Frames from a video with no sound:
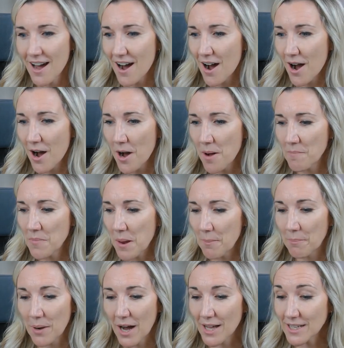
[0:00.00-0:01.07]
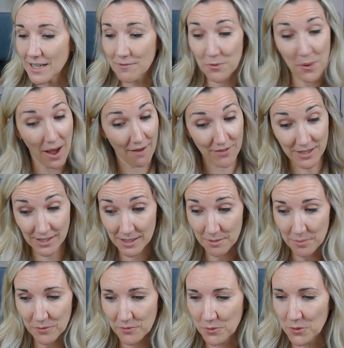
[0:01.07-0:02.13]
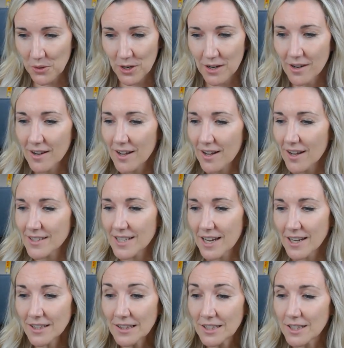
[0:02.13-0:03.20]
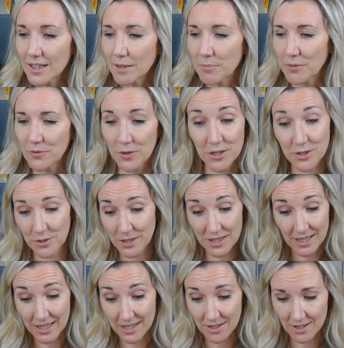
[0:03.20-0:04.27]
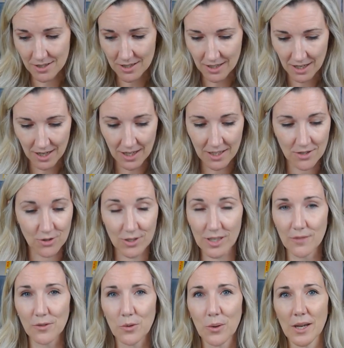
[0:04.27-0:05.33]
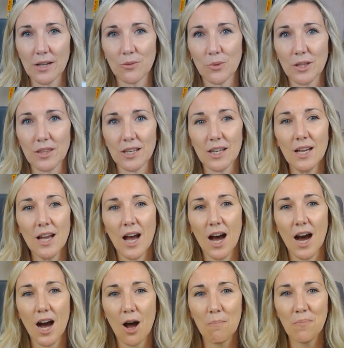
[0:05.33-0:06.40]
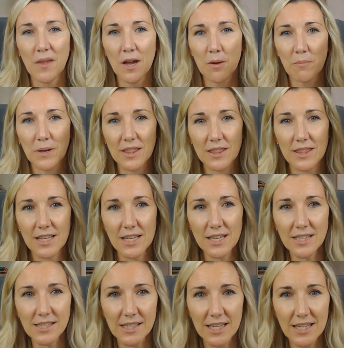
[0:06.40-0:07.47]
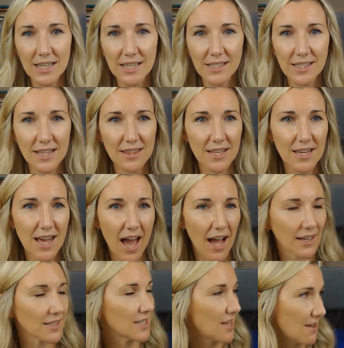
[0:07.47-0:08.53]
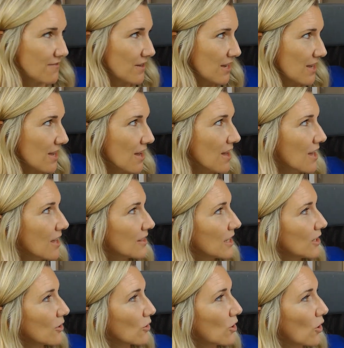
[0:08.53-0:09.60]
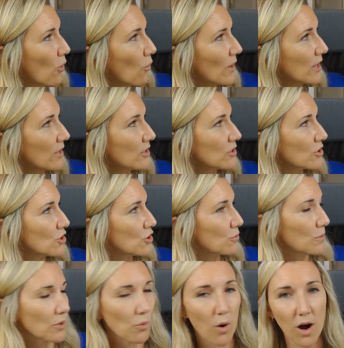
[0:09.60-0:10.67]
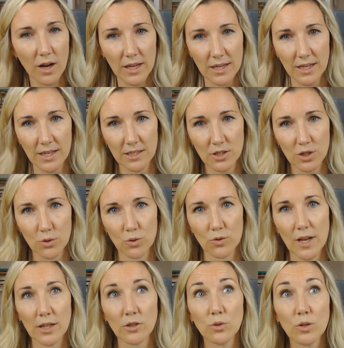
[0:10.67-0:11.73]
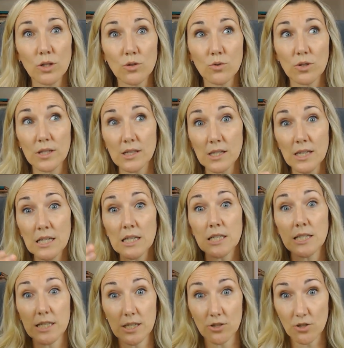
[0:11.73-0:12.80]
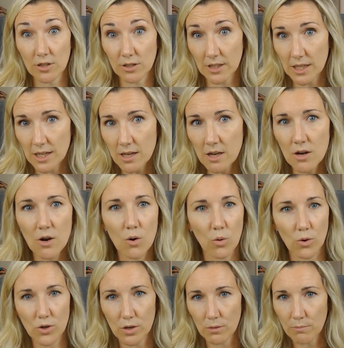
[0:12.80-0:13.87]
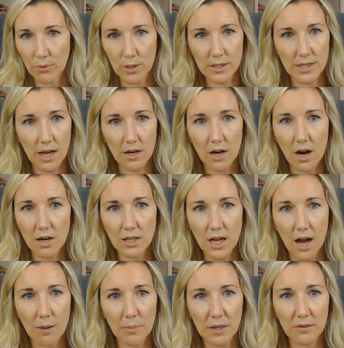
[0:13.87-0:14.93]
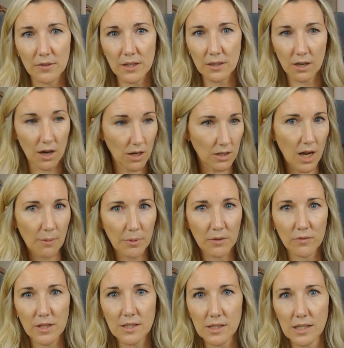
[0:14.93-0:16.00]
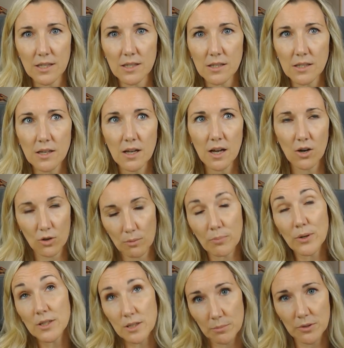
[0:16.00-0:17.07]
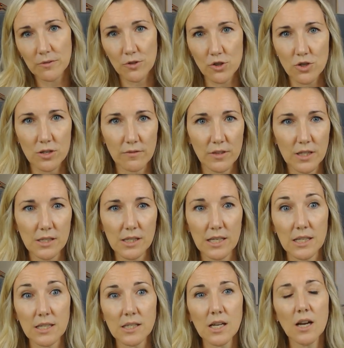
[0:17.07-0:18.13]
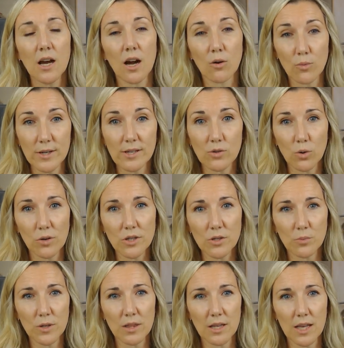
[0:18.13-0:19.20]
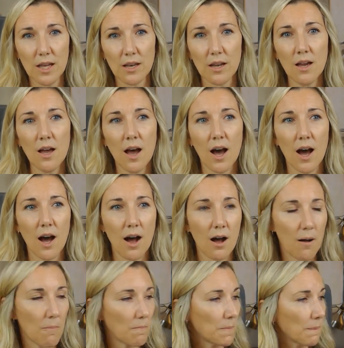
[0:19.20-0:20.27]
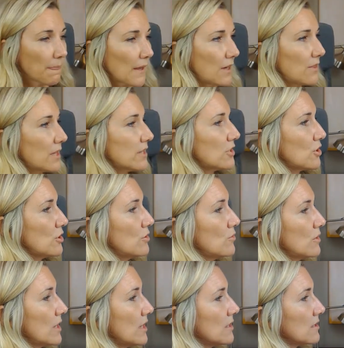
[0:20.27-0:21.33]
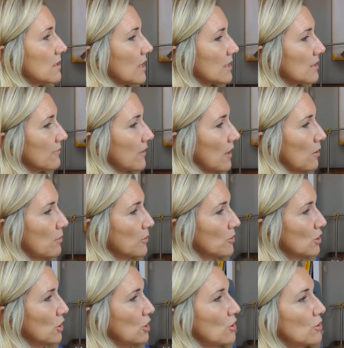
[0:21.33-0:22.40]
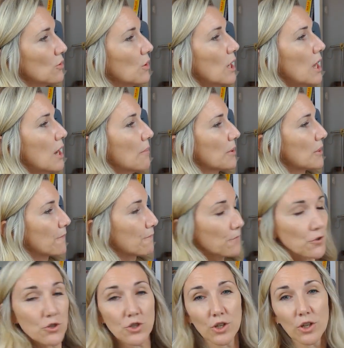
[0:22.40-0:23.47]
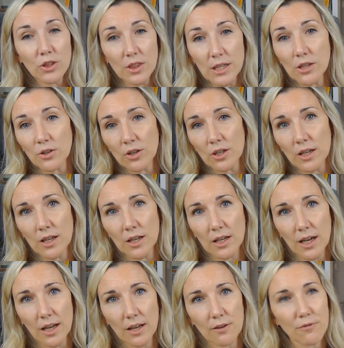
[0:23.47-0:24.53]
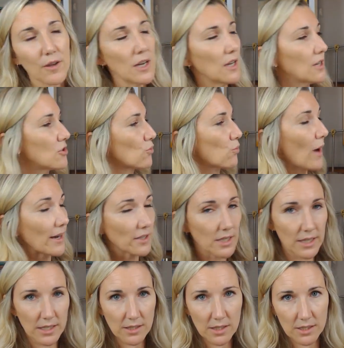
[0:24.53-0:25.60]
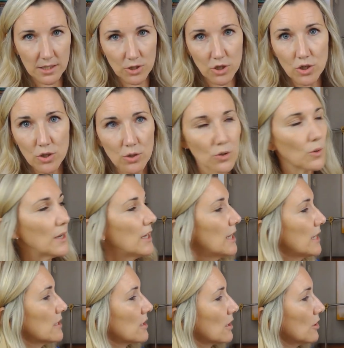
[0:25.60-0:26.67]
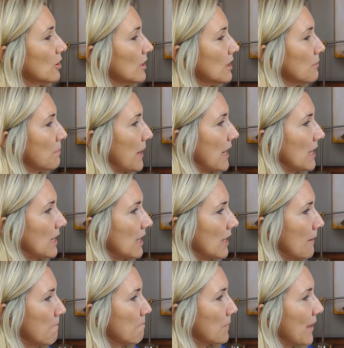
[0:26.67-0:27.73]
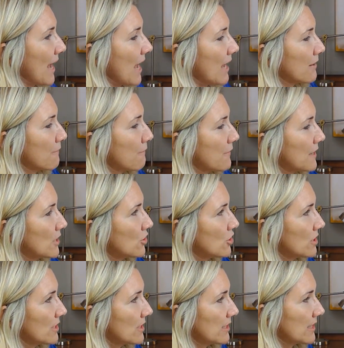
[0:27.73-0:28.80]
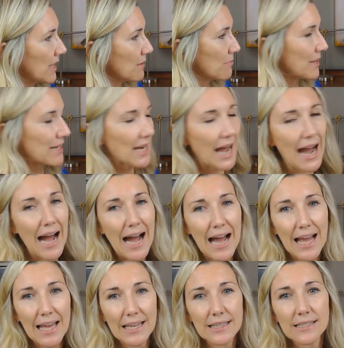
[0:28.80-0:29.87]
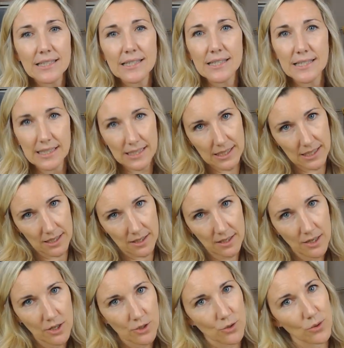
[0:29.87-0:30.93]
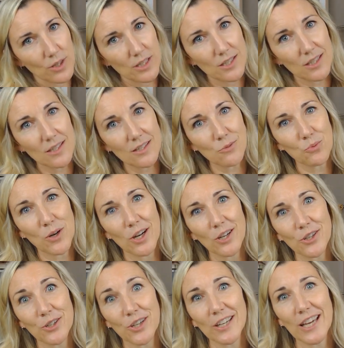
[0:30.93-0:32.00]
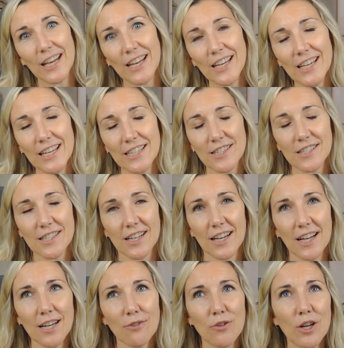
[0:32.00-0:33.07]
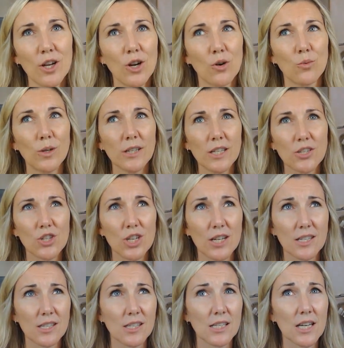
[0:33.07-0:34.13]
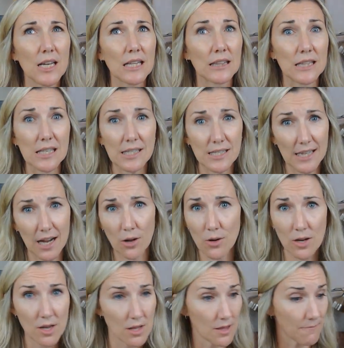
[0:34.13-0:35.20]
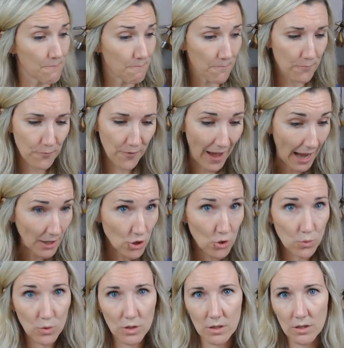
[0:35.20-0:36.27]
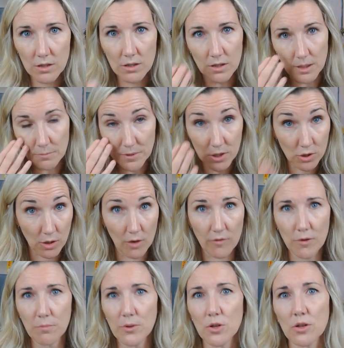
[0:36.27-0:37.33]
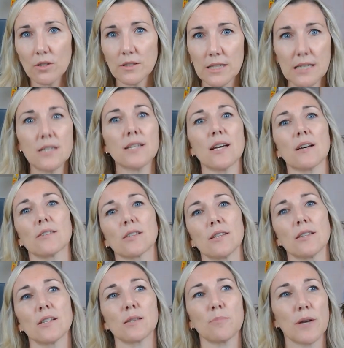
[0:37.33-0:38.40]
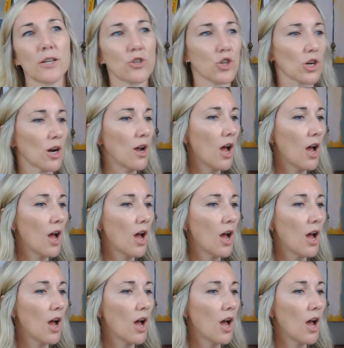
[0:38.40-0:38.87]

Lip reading: But if you haven't seen it before, take a look before you show it to the kids just to kind of get yourself acquainted with it. But this is the activity that you're going to be walking kids through. Now you can do this digitally, or you can print out a hard copy of it. The hard copy of this is, or a printable version of this is a resource within this unit that's available to you. But the first thing you're gonna kind of direct kids to do is to look at the painting and finish the statement, I see. So this is where you're getting kids to kind of really just list out the factual, observable details in this picture.